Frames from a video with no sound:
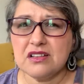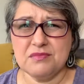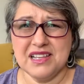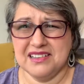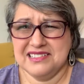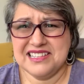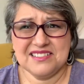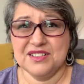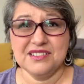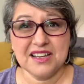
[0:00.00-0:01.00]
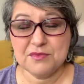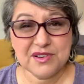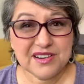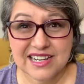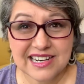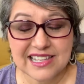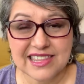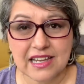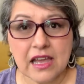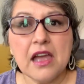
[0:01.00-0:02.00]
I'm like, it doesn't look like I'm wearing
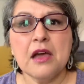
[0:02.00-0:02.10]
anything.